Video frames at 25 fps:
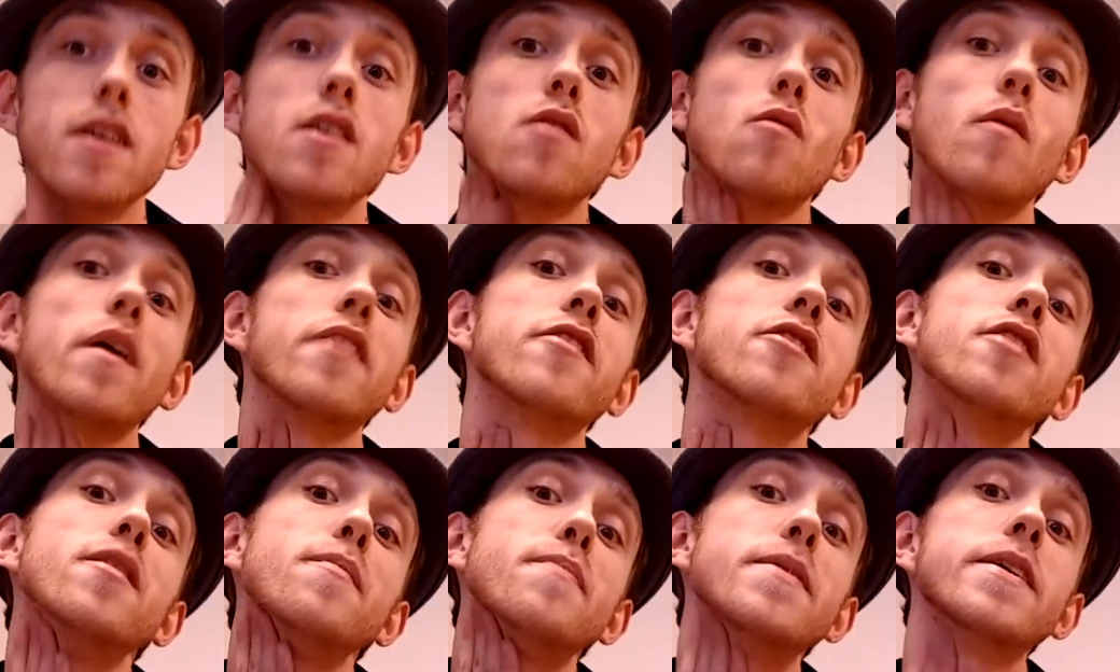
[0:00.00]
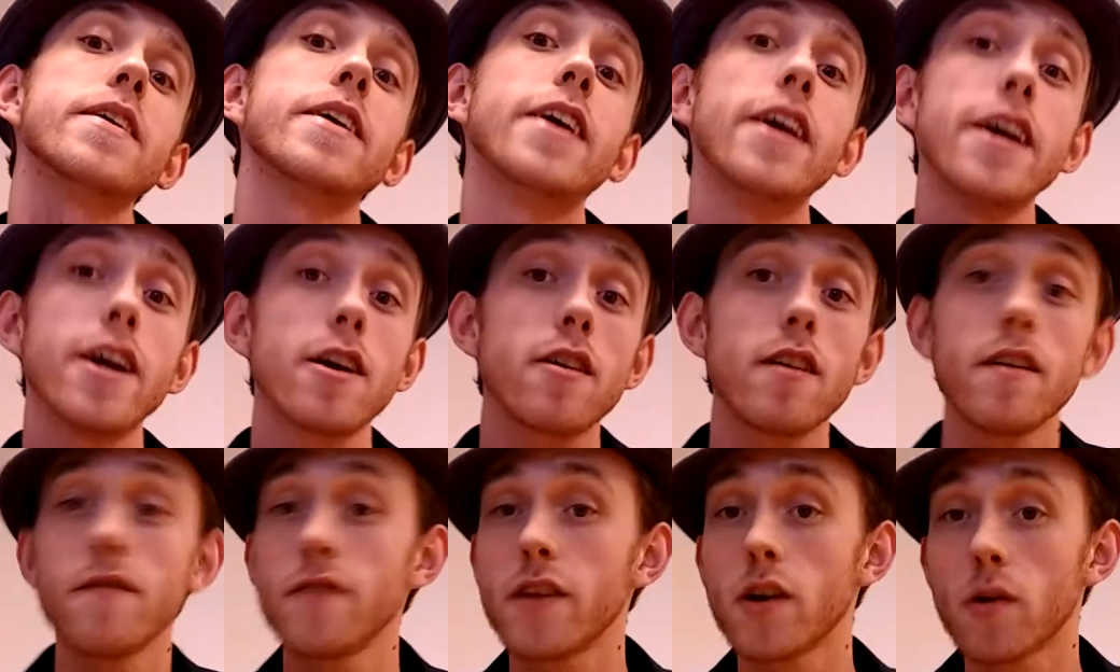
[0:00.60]
Whether it be
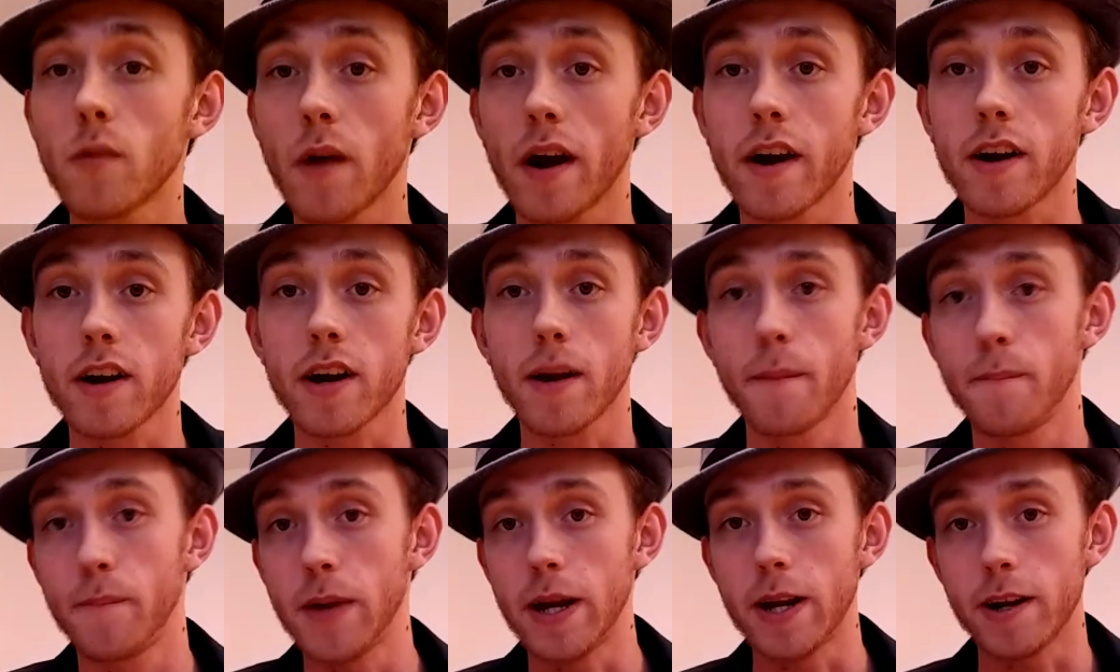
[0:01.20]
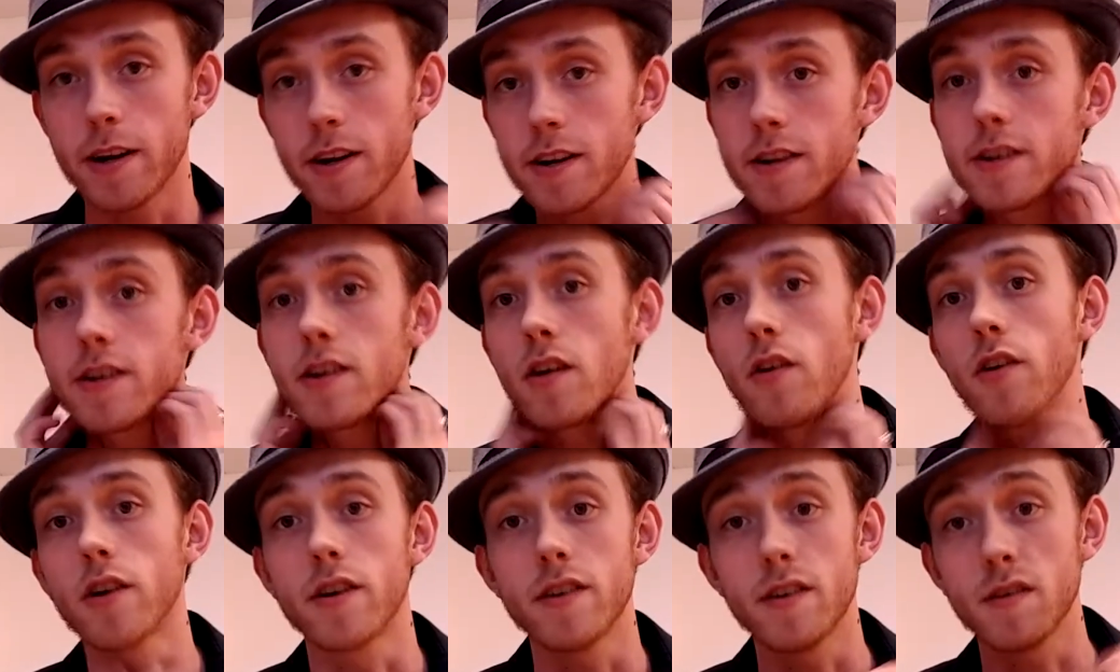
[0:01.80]
here if you're wearing a beard
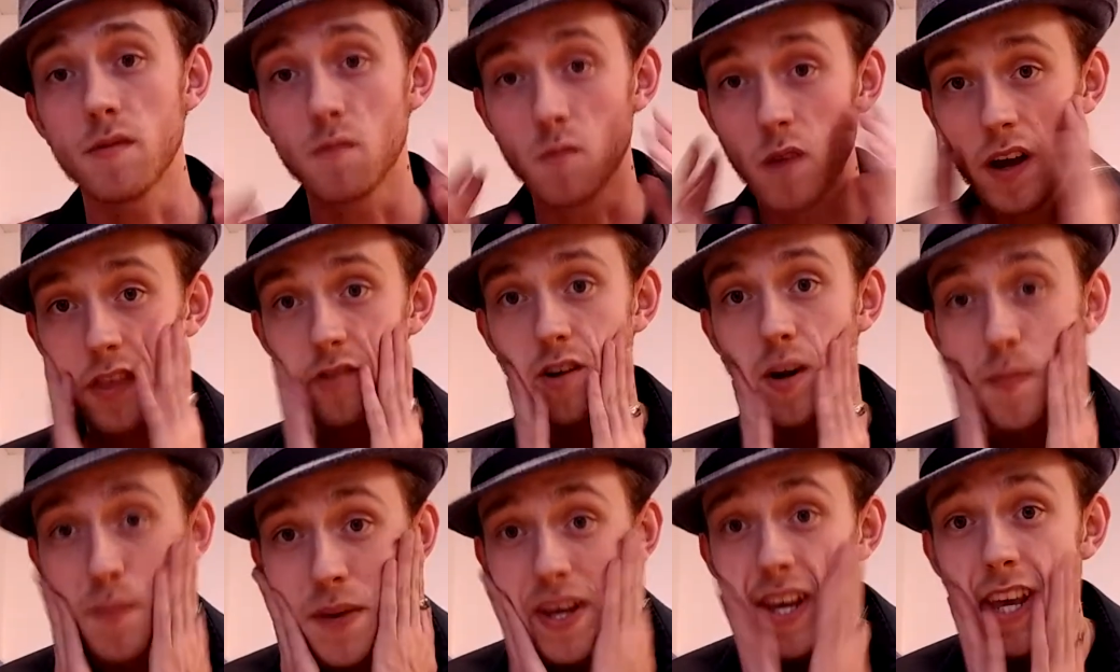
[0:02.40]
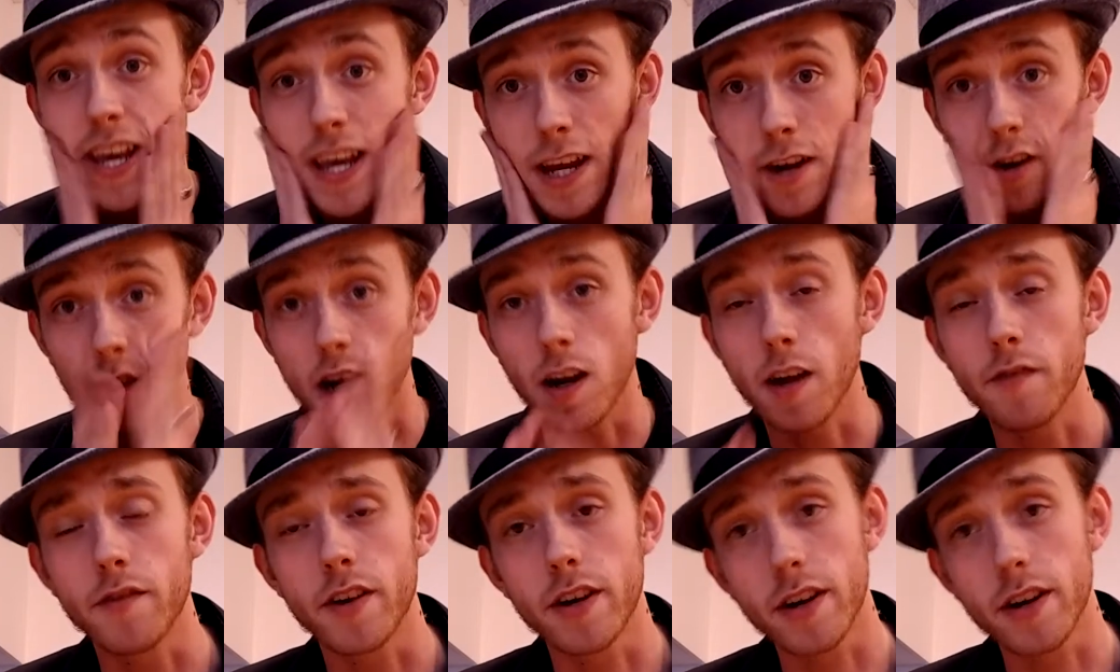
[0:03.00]
or whether it be
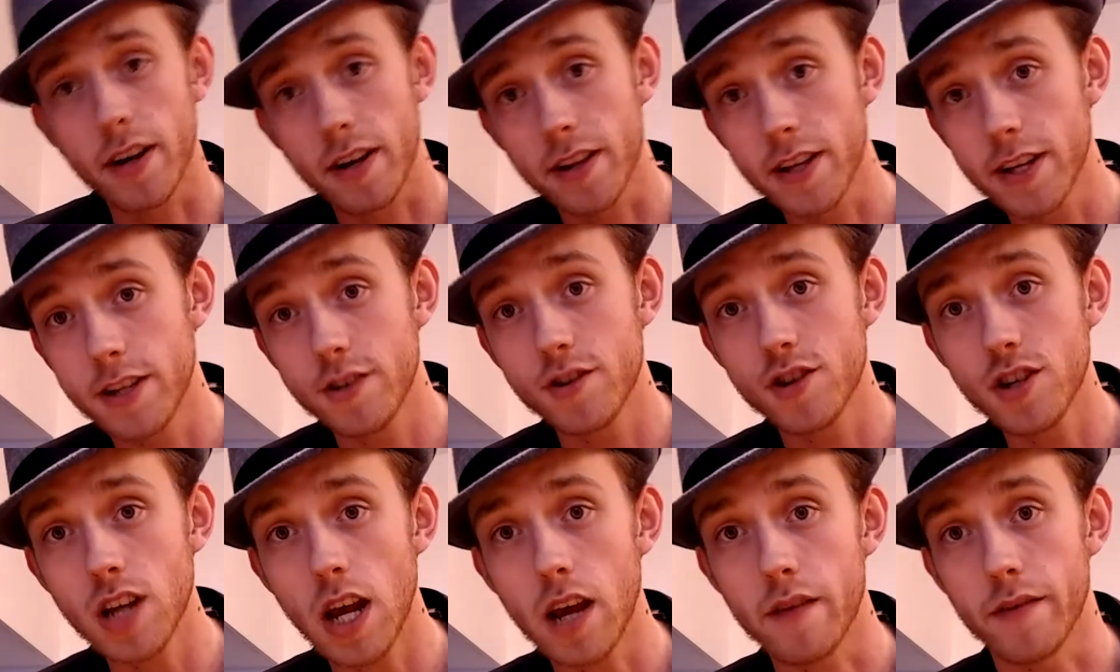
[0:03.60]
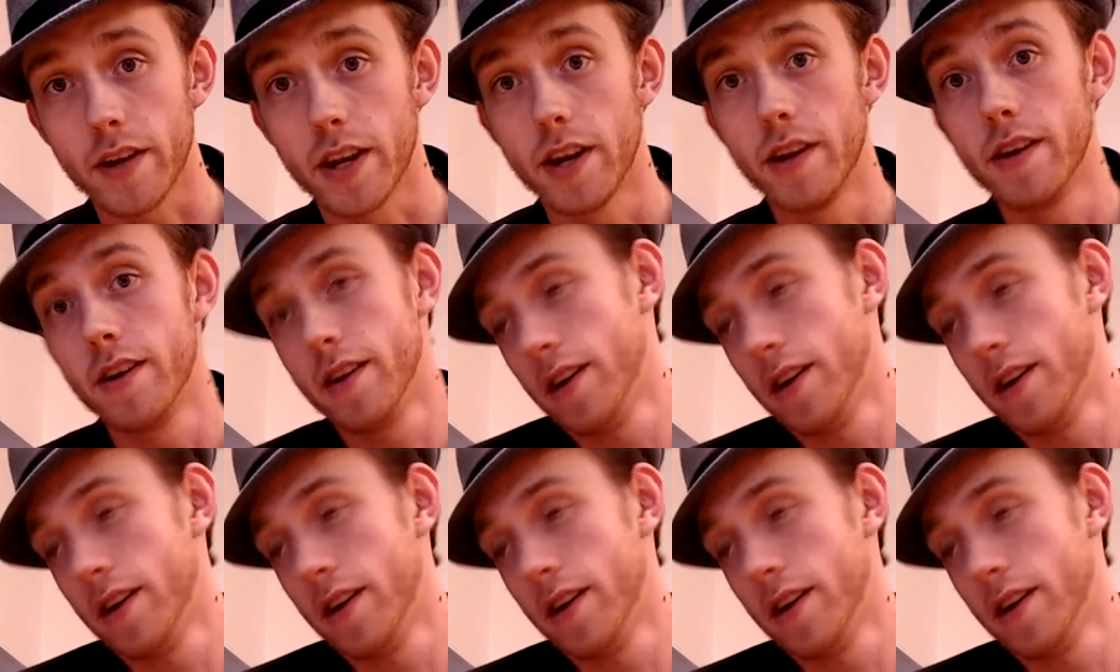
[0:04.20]
here if you're clean shaven.